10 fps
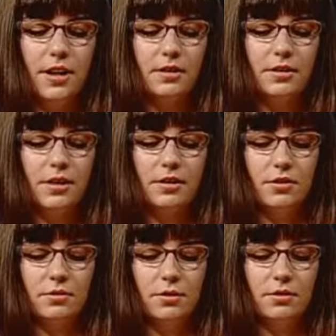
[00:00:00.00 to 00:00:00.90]
guessed that
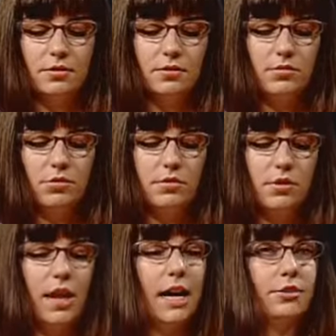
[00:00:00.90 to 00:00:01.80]
this was just
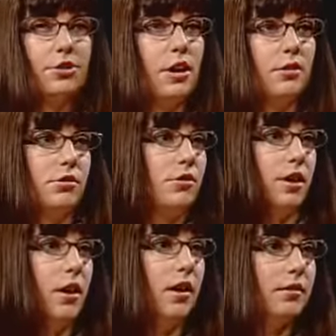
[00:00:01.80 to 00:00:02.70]
glass shot
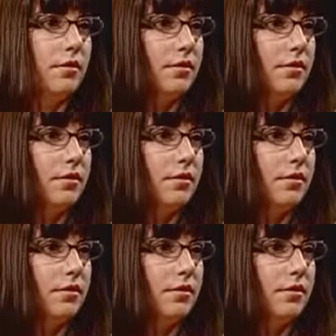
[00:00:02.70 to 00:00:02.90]
straight on.